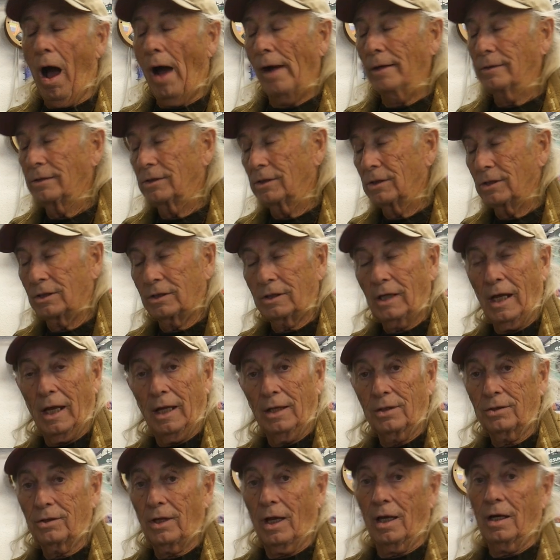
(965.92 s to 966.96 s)
i just
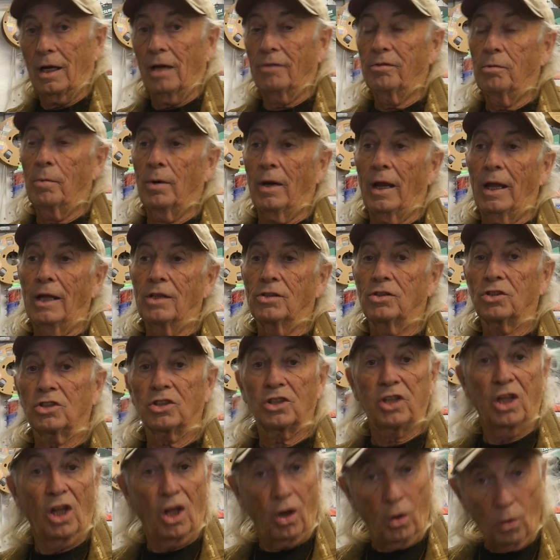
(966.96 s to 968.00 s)
can't say enough about it. it's
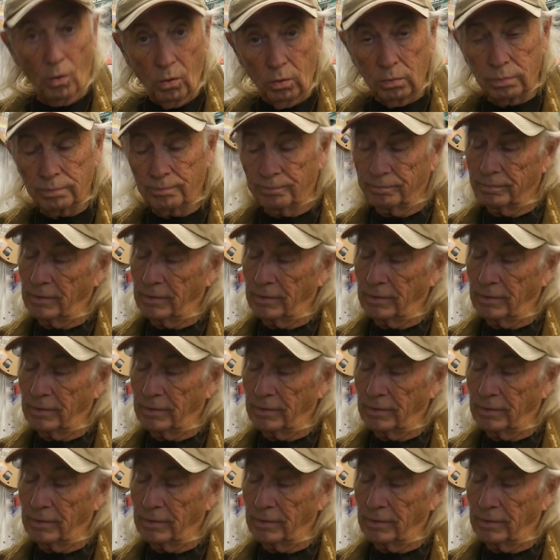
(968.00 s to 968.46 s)
slow